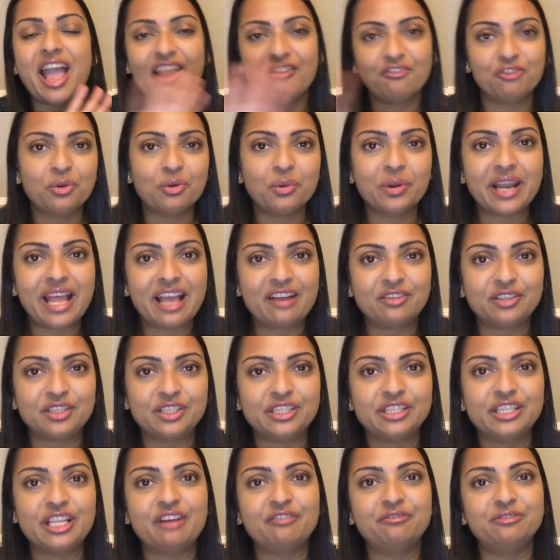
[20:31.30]
Everyone have
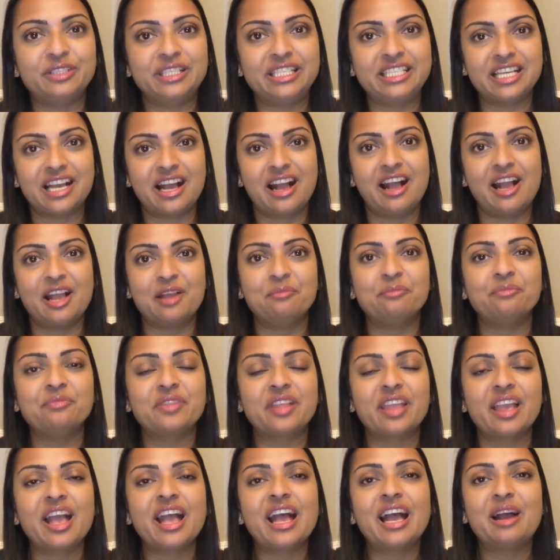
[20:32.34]
a lovely time.
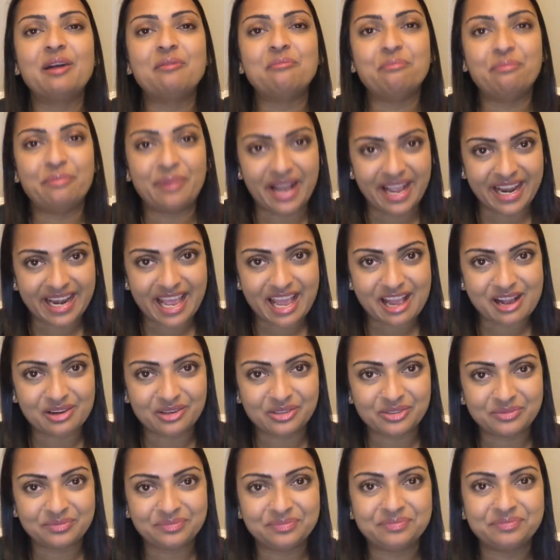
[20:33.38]
Bye
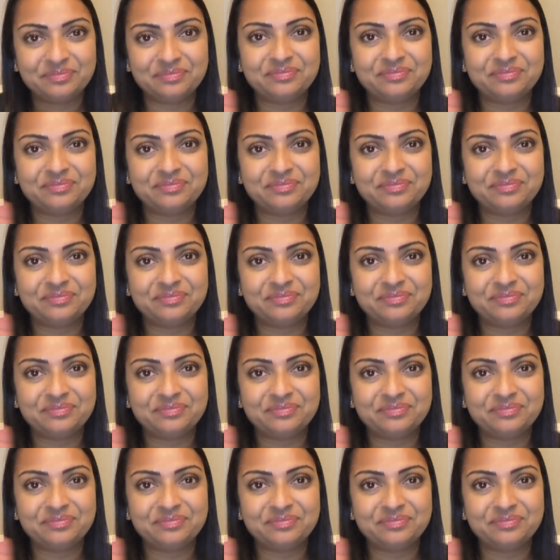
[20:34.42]
now.